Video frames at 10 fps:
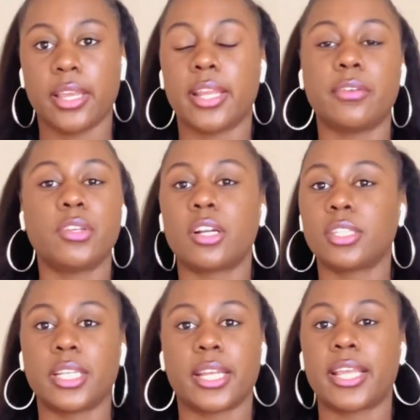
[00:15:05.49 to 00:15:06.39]
And if you don't
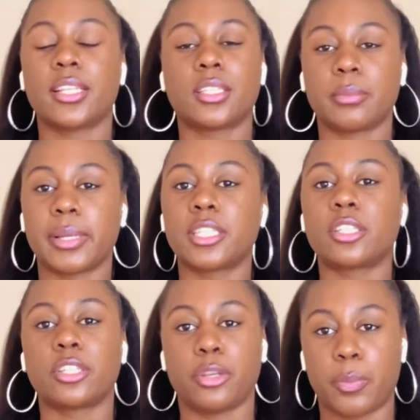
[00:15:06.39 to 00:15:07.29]
see it again this
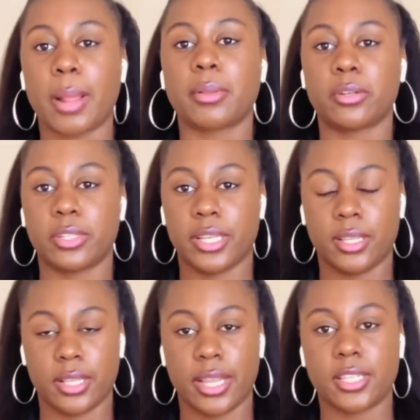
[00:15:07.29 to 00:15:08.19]
semester, you're probably going to see it
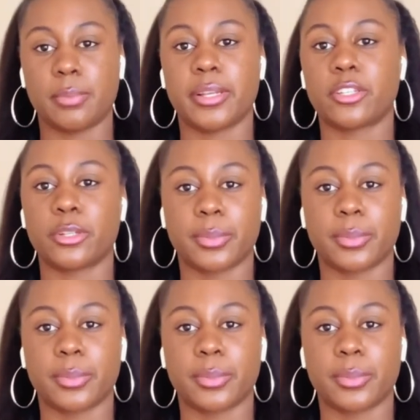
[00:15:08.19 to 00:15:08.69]
the next semester,